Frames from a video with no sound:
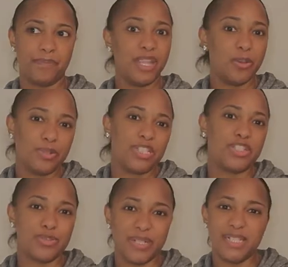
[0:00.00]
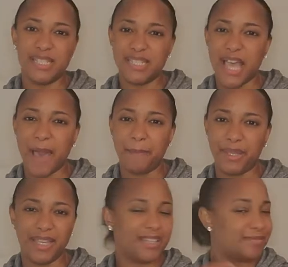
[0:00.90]
it was a trending
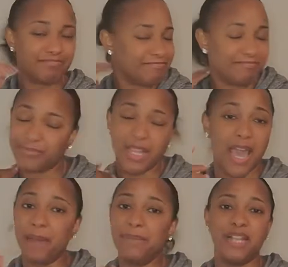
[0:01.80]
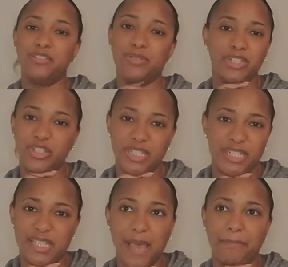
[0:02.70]
topic. I'm not doing
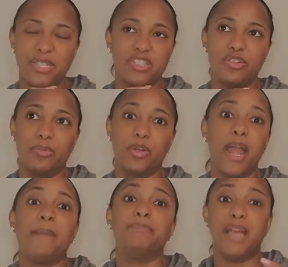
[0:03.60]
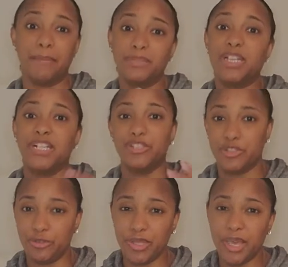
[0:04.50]
trending topics no more. I'm gonna
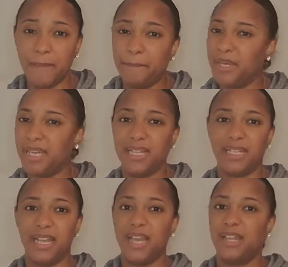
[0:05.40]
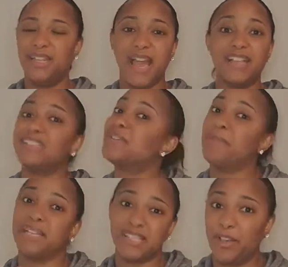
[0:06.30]
do them, but not to
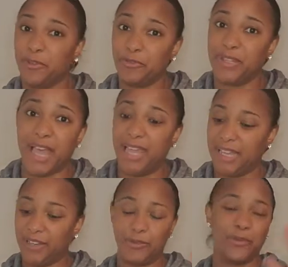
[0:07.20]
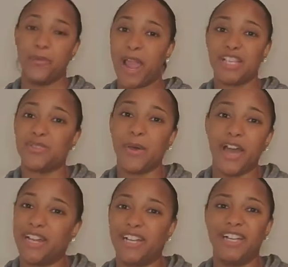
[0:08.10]
myself. Like rice
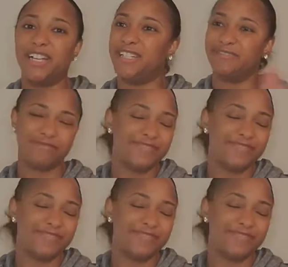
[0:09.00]
water